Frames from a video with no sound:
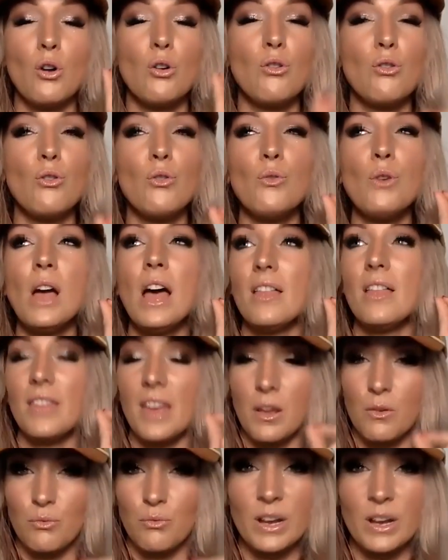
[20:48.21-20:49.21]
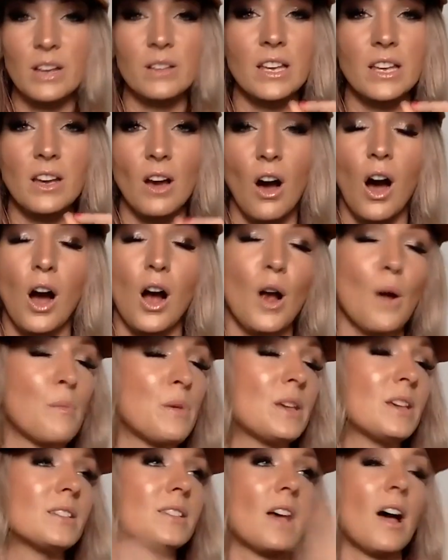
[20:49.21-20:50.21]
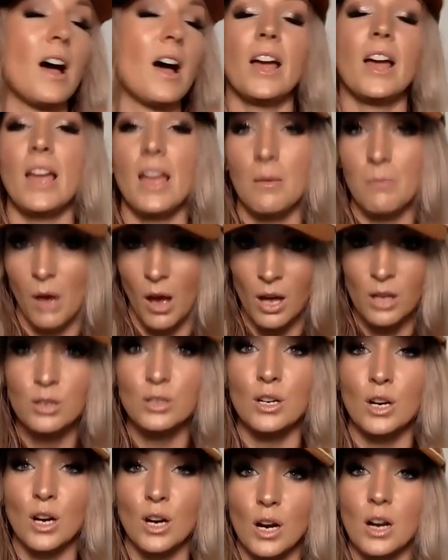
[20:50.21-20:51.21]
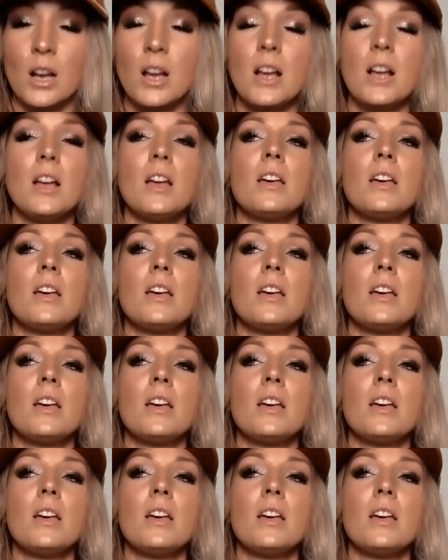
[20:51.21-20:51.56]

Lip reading: who they really are because I am under